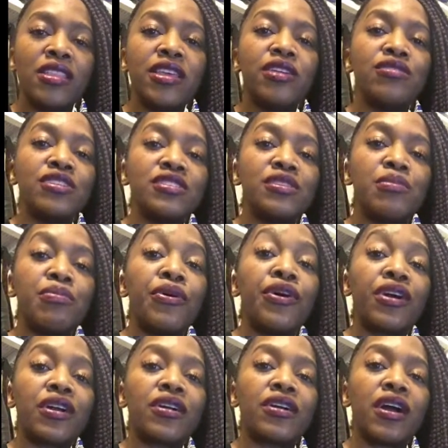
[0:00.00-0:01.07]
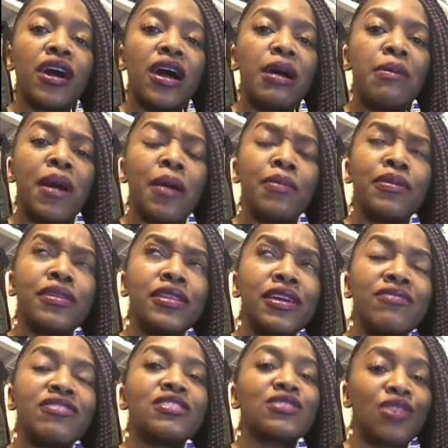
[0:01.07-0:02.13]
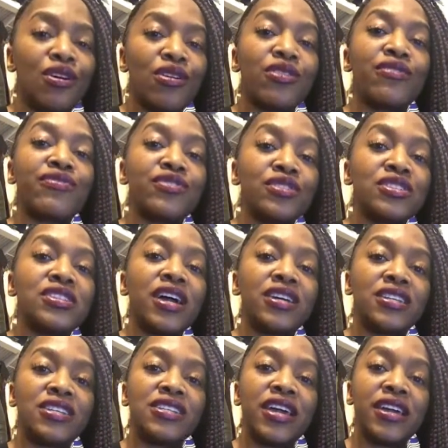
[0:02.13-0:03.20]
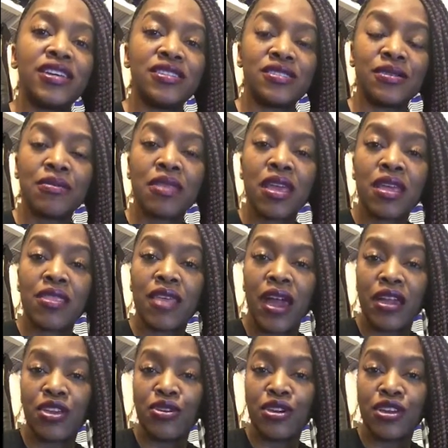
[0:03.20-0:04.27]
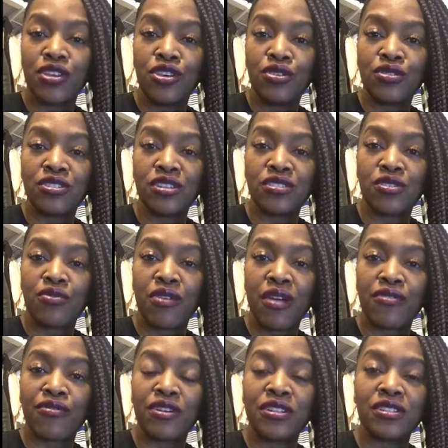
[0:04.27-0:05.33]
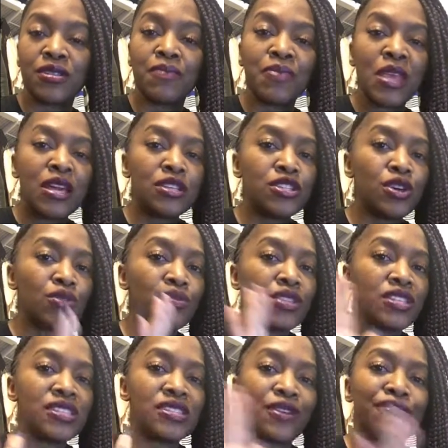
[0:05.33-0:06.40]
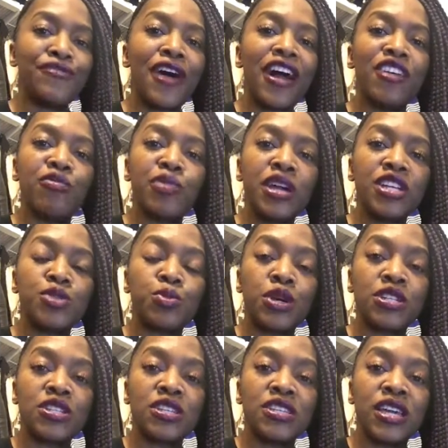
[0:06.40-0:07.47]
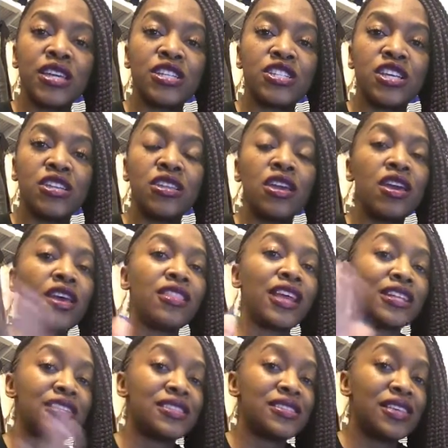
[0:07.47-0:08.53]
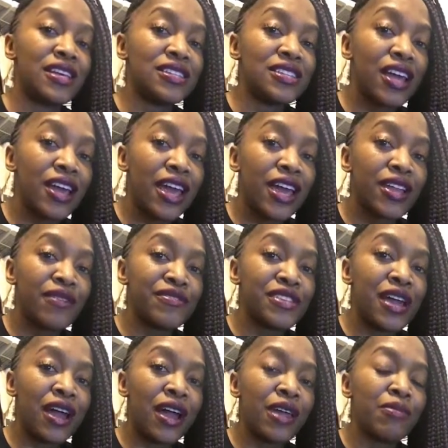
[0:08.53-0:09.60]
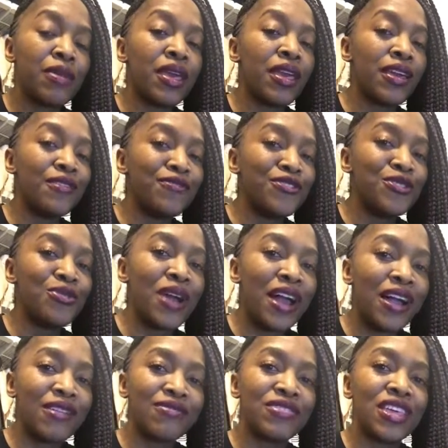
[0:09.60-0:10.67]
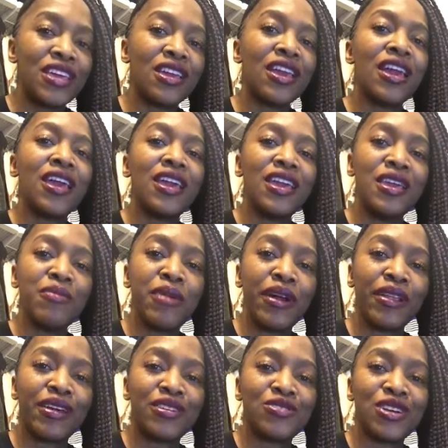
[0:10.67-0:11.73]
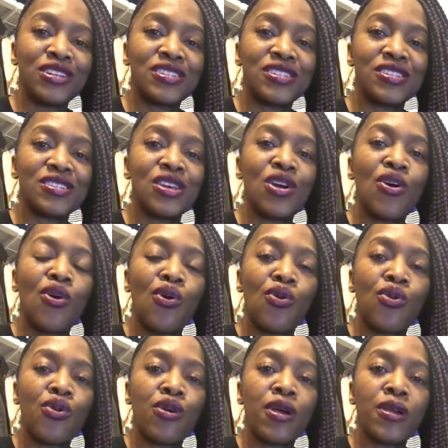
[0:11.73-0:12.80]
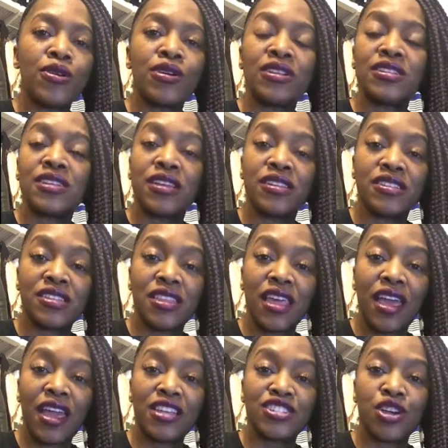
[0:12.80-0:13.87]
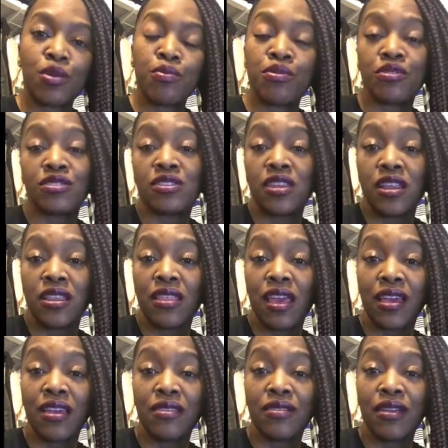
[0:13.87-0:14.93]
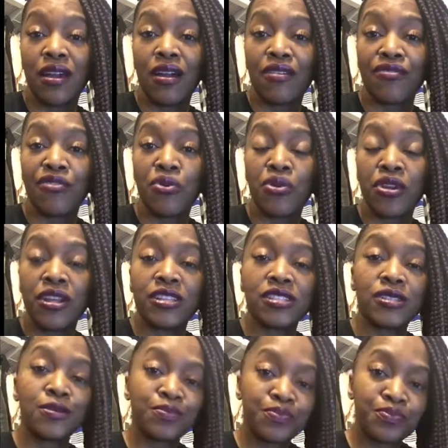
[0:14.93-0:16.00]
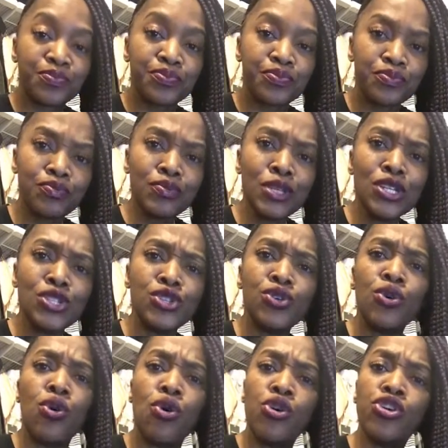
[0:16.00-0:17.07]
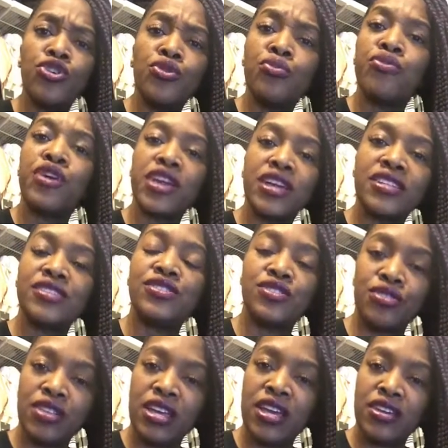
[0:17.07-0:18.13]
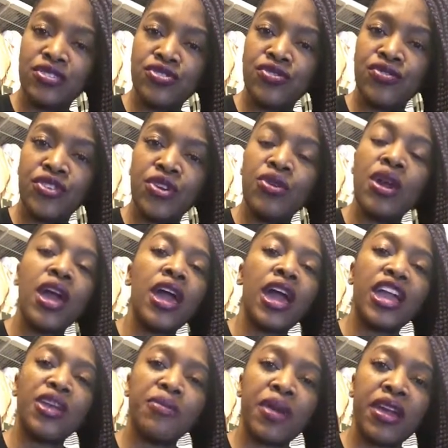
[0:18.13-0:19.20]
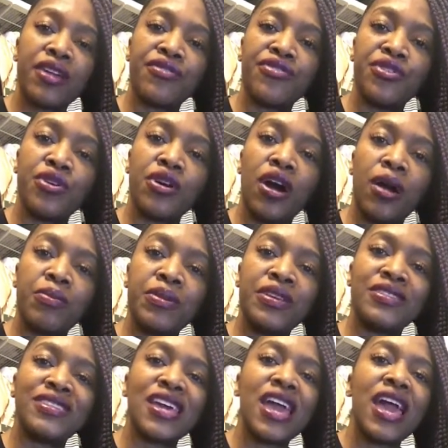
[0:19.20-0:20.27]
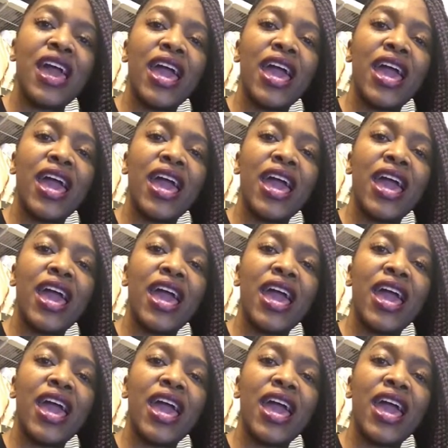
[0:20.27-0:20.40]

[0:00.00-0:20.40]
There is a book, I believe it's called The First 90 Days, that you can use as a reference. So this is a 5-page presentation that's sent ahead of time if you have the email addresses, or you can send it to the HR person and they can forward it to, or you bring it to the interview and you make a few copies.